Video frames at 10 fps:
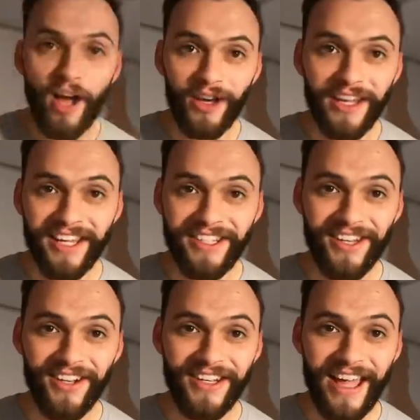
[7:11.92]
Okay,
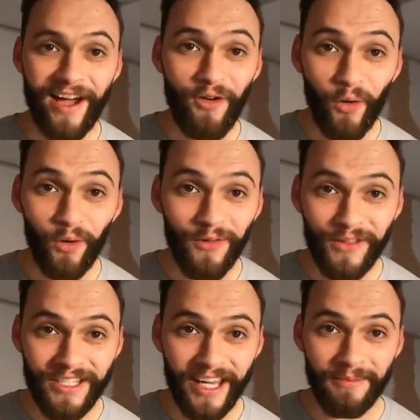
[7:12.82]
so now all of
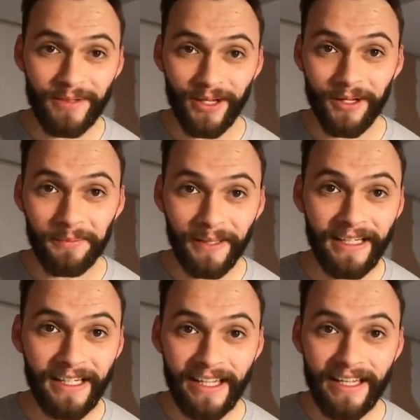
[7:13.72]
the tapes are
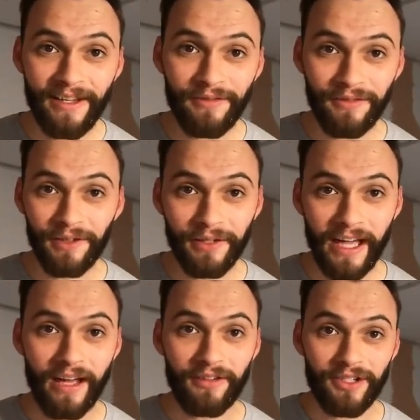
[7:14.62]
completely filled out.